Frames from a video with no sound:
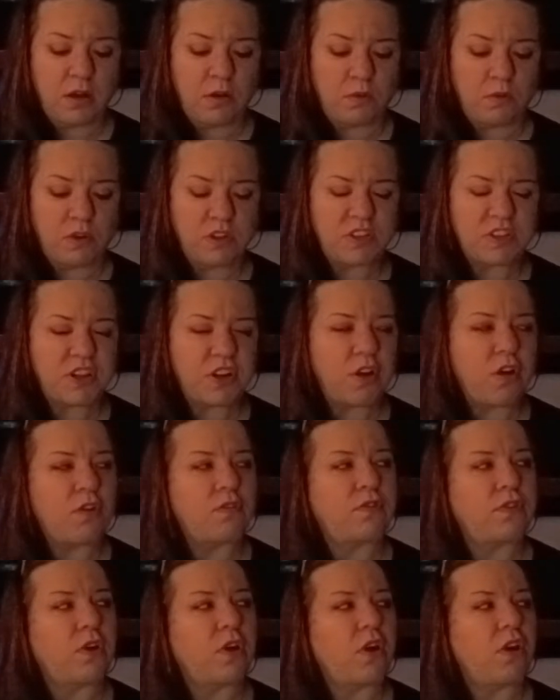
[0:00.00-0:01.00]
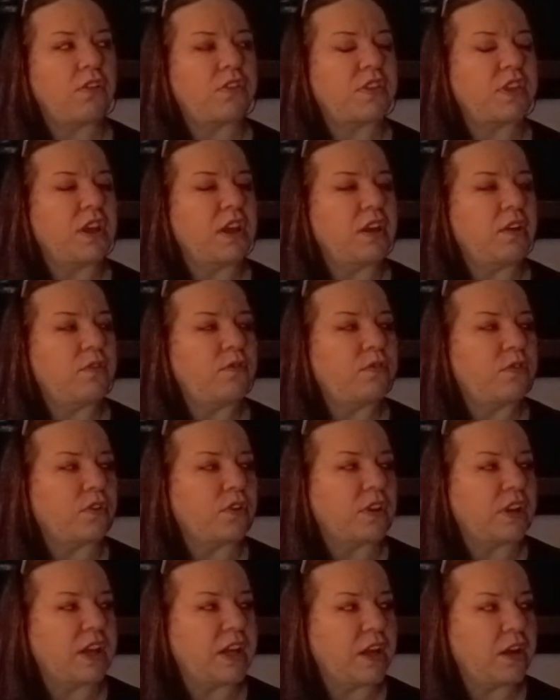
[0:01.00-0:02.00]
What's the overall theme for
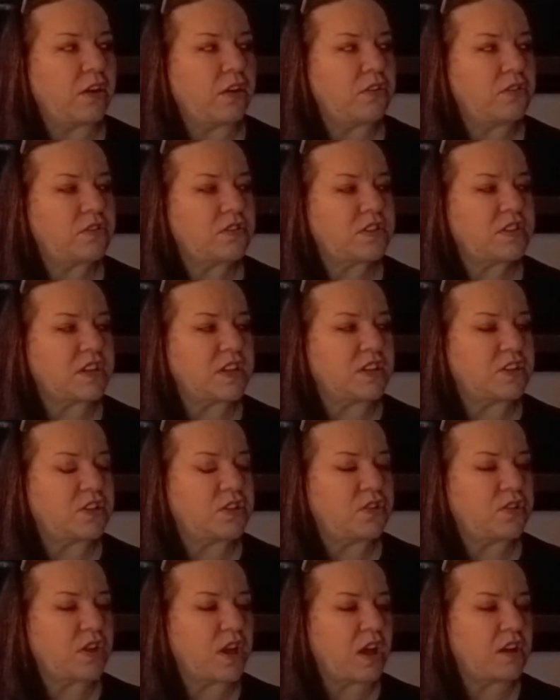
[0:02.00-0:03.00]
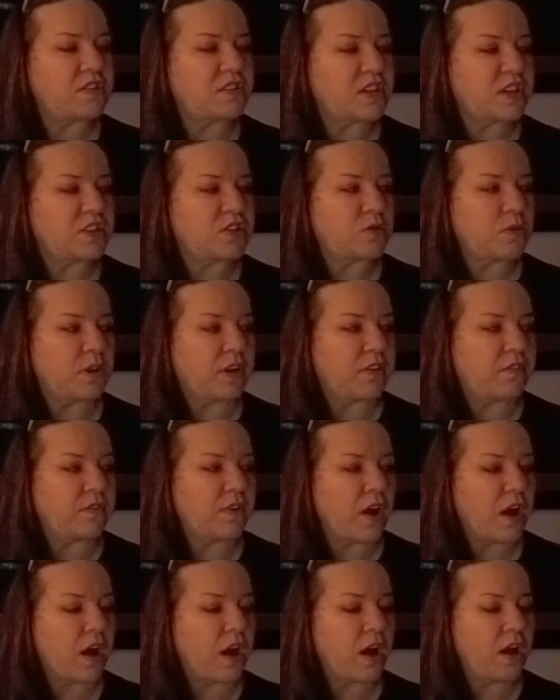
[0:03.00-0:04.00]
Leos in
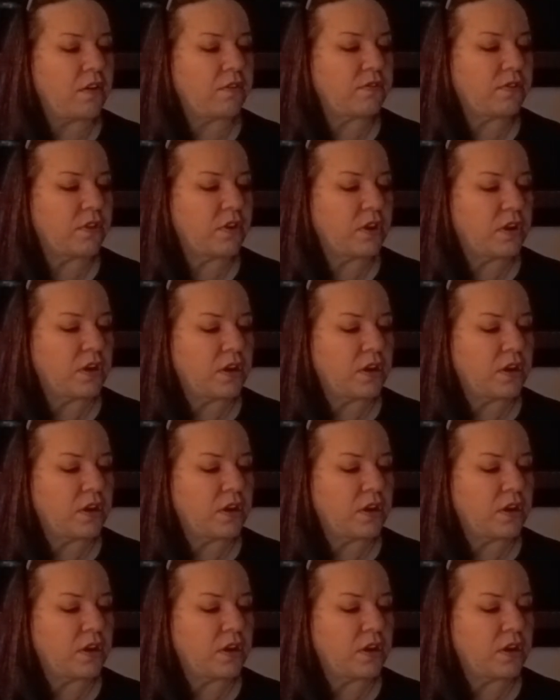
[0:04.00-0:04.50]
2025?